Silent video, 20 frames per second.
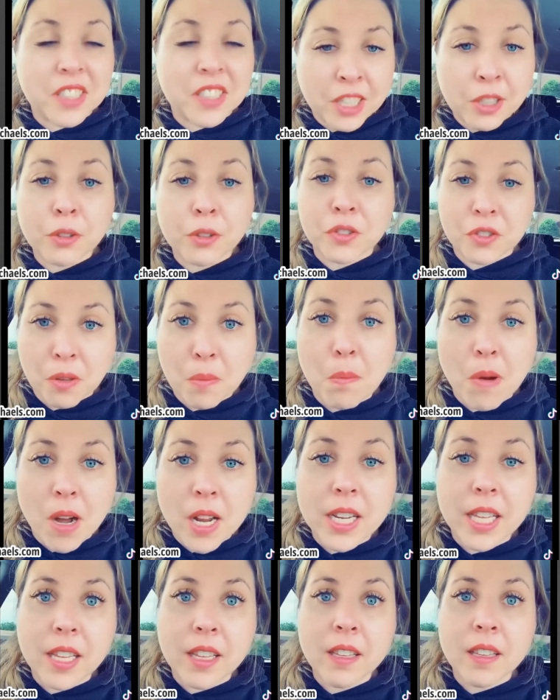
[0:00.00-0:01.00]
steals the
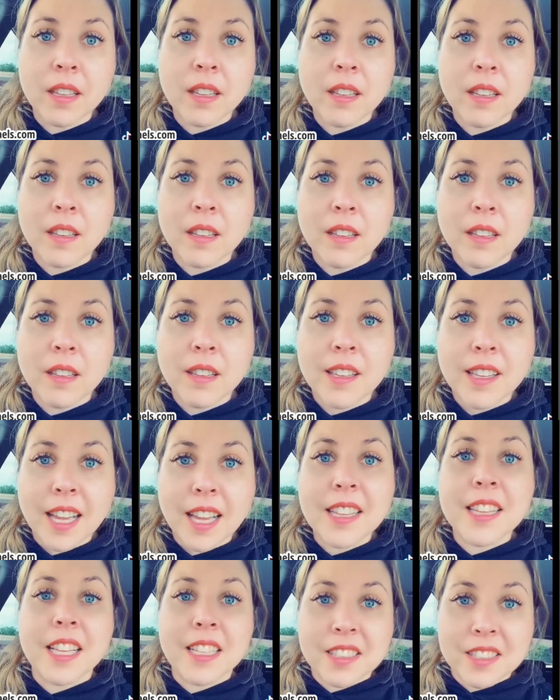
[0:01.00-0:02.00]
money.
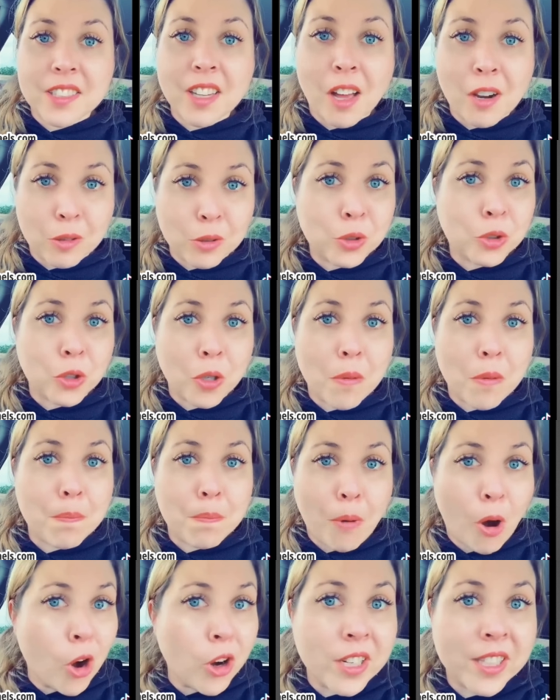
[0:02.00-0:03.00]
And then Donald
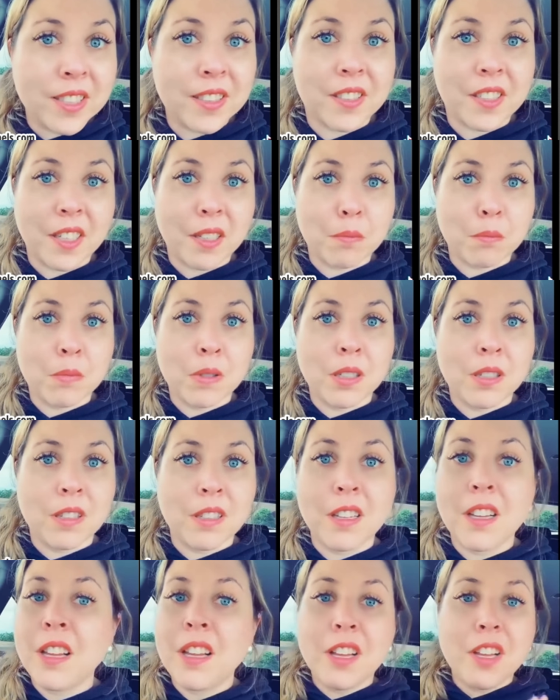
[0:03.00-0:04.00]
Trump pardons him.
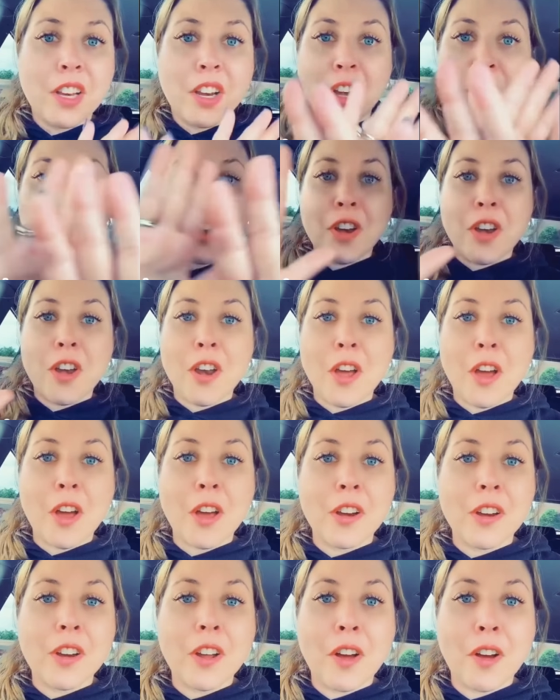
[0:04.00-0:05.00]

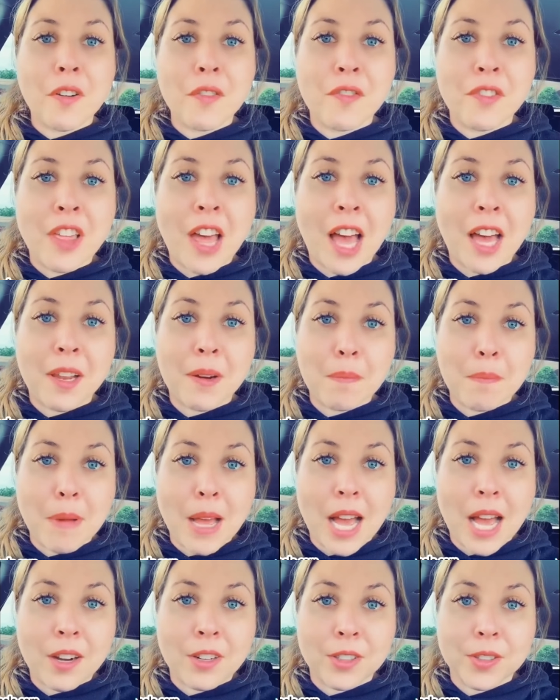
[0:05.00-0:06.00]
None of that
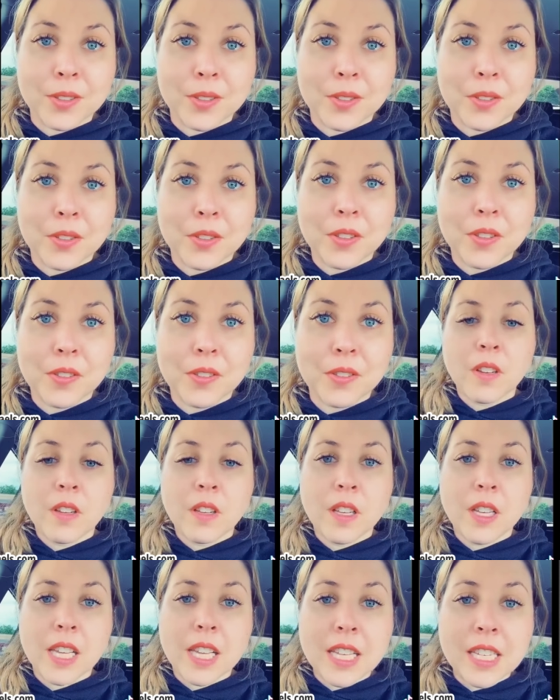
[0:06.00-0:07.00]
matters.
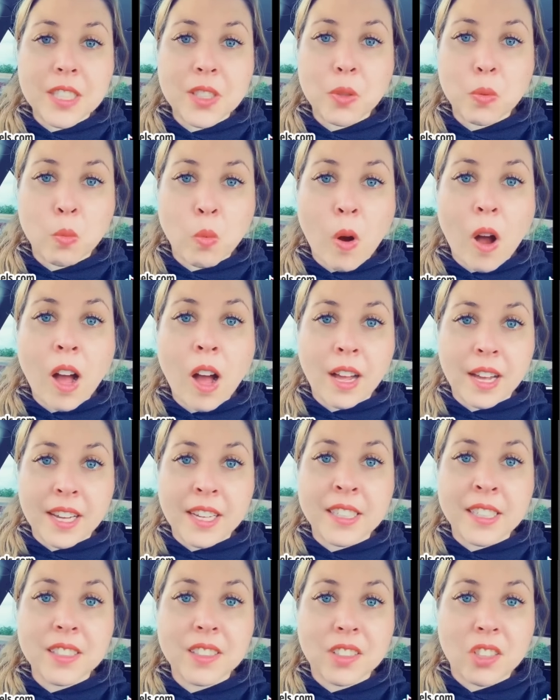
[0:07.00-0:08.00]
It's
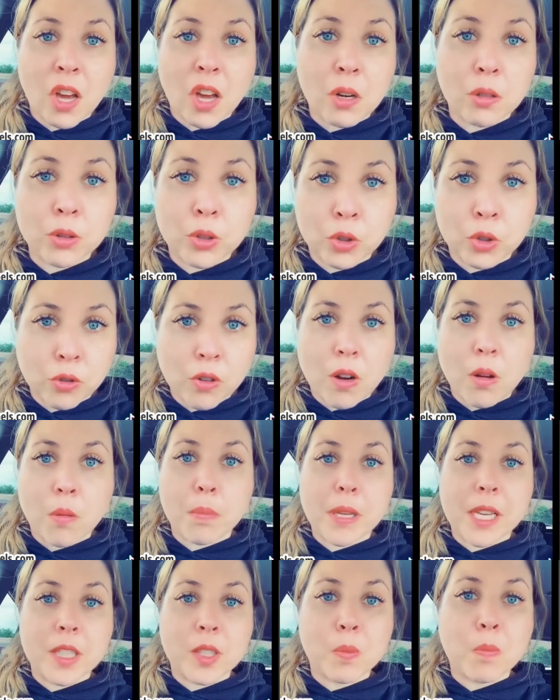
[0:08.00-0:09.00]
why Donald
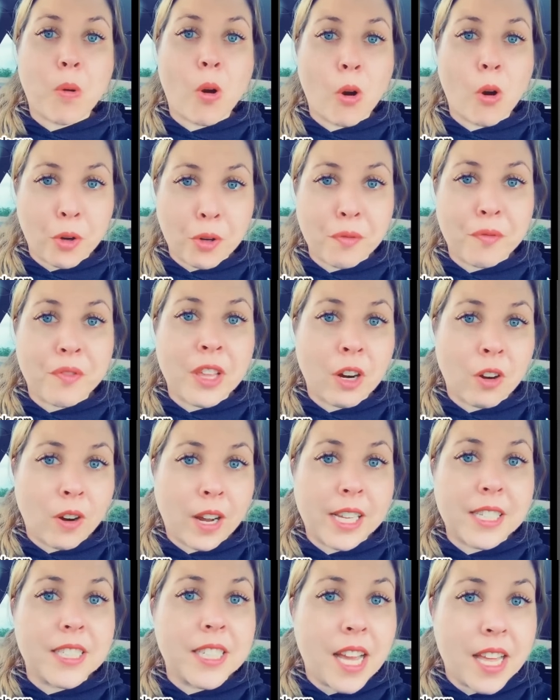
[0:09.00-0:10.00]
Trump is part of
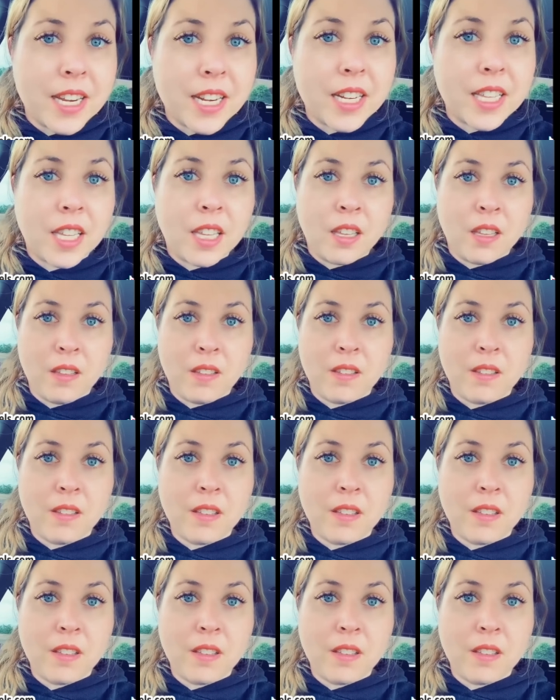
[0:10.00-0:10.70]
their identity.